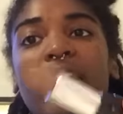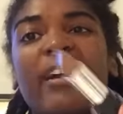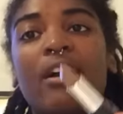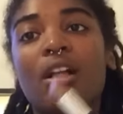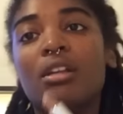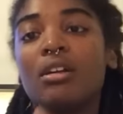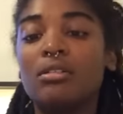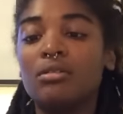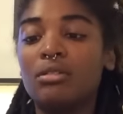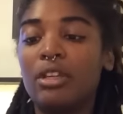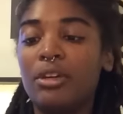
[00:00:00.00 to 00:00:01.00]
kind of color,
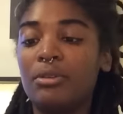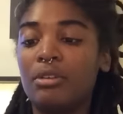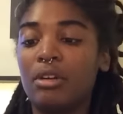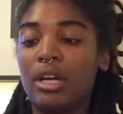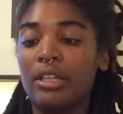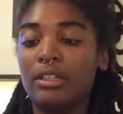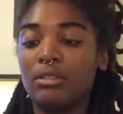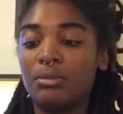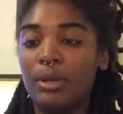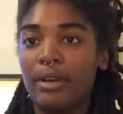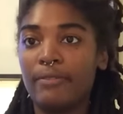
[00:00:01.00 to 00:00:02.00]
cute little color,
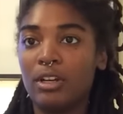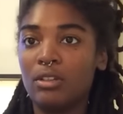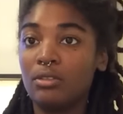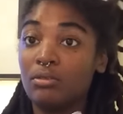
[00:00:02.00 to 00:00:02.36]
whatever.